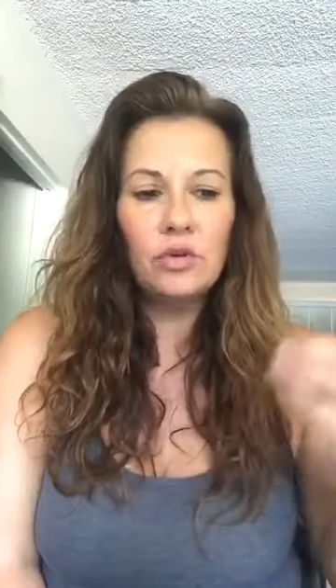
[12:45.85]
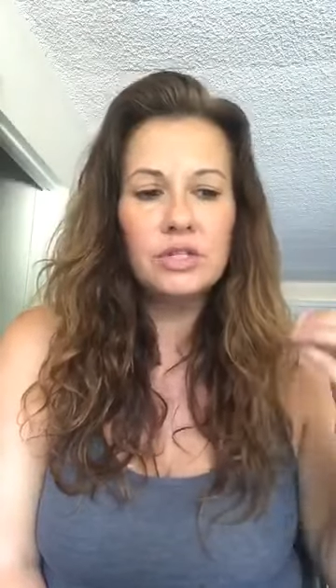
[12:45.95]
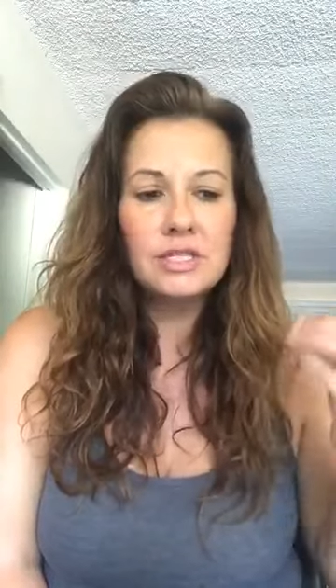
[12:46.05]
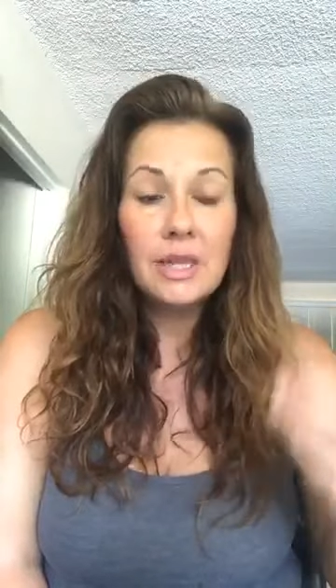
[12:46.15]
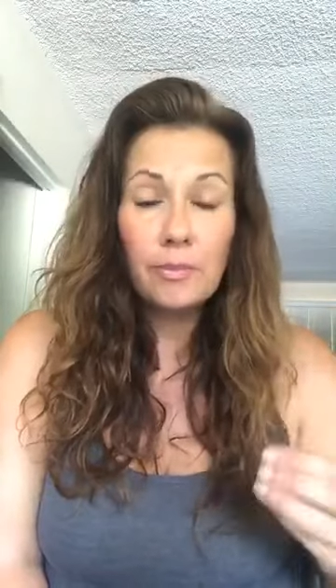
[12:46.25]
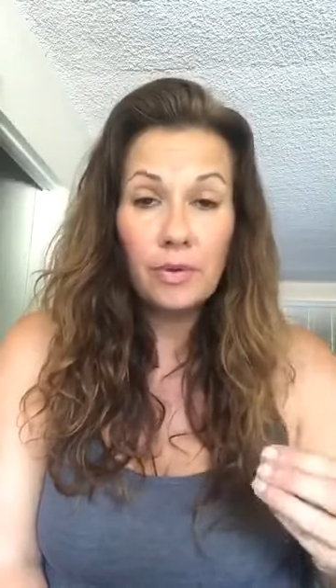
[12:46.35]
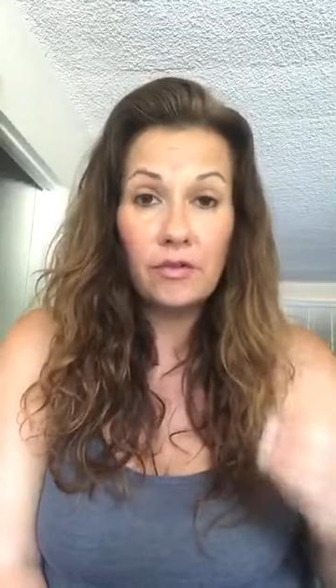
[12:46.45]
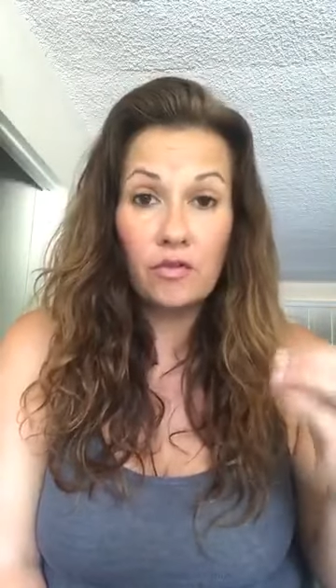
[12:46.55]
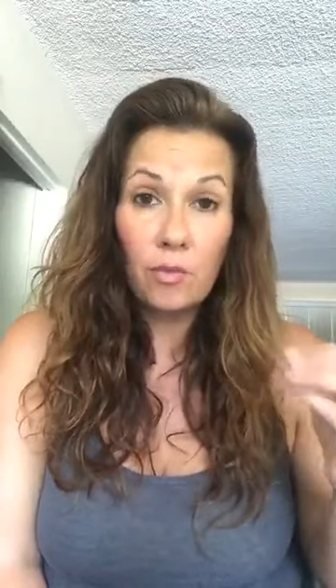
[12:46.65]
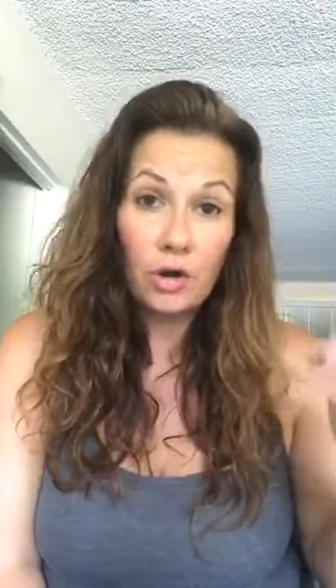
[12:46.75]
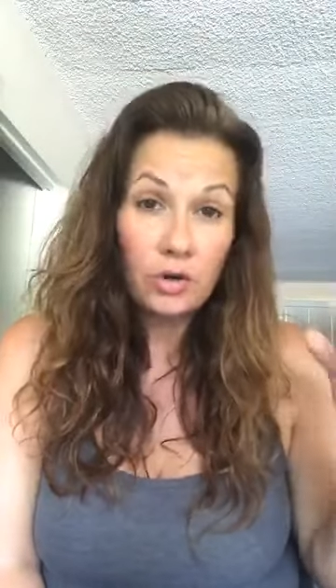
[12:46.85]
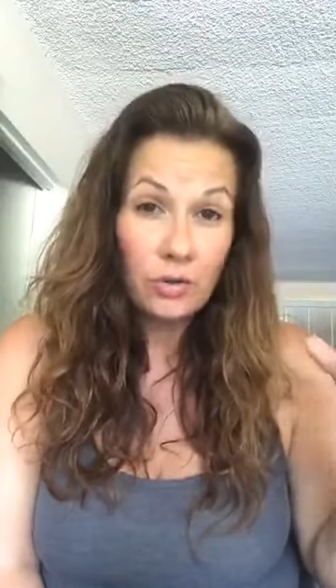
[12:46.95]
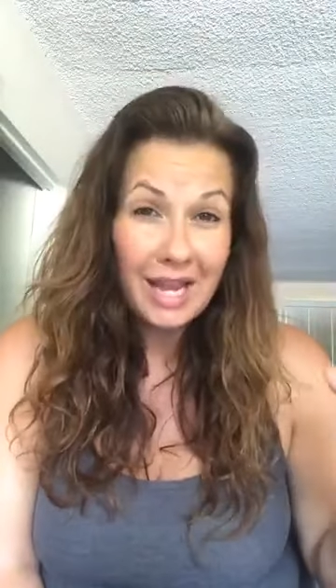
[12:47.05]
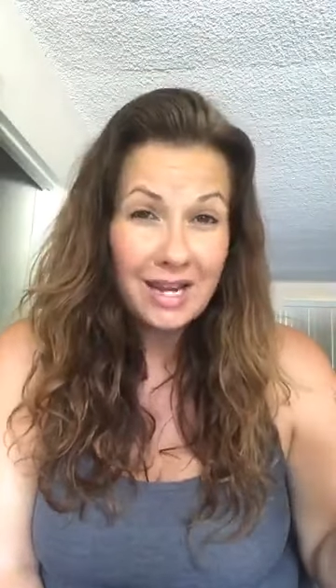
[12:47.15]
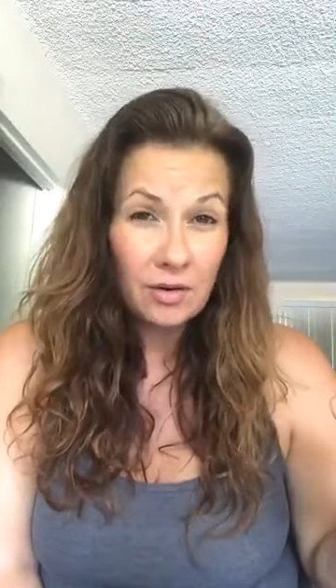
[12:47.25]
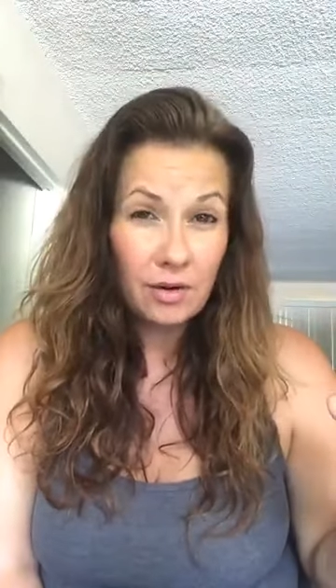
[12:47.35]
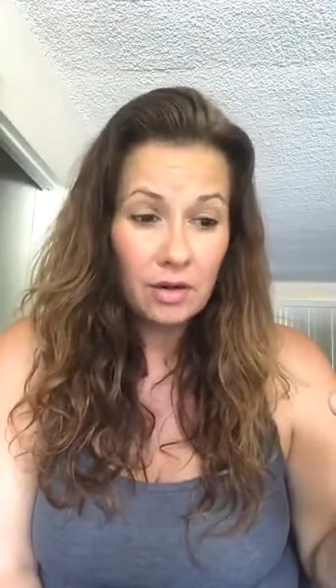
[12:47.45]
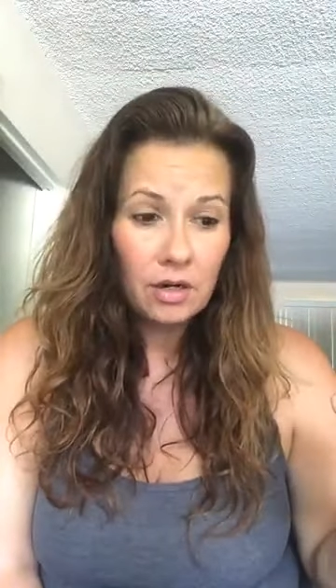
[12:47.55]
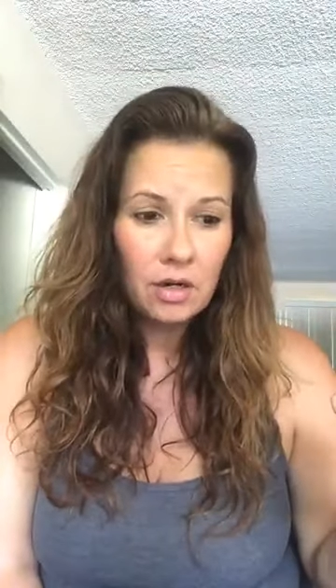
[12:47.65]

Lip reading: we're separate from our creator.